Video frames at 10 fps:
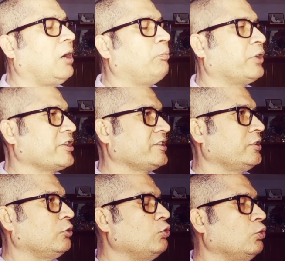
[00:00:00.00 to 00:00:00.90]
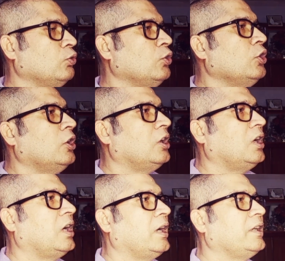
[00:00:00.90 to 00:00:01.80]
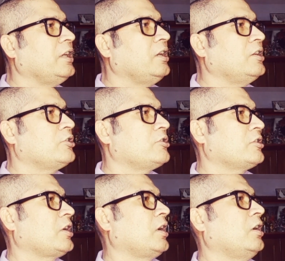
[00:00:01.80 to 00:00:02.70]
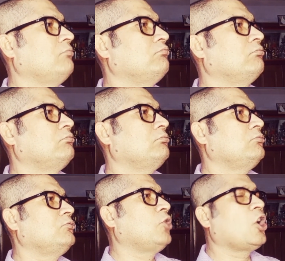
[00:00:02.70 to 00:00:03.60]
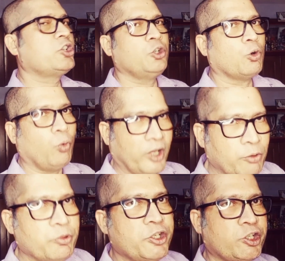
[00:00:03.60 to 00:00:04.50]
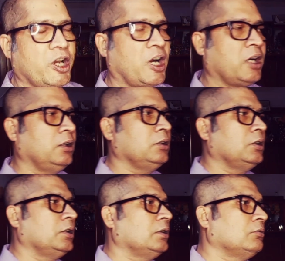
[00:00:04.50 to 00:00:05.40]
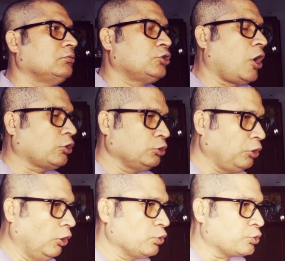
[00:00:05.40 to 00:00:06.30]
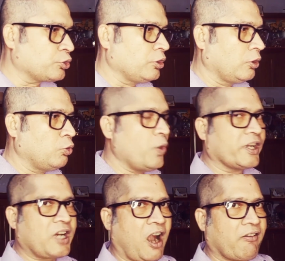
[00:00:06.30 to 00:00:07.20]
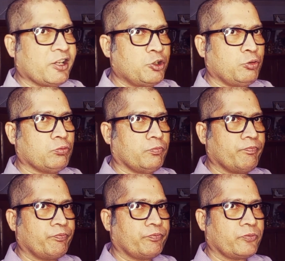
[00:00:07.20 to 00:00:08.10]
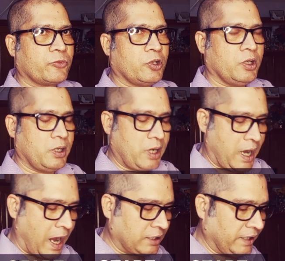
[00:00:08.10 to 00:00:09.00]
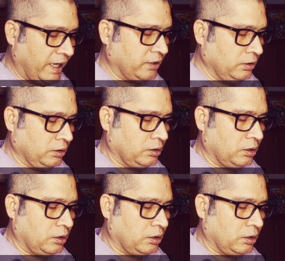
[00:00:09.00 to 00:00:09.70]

a person who is not your well-wisher. Talk to those who encourage you. And then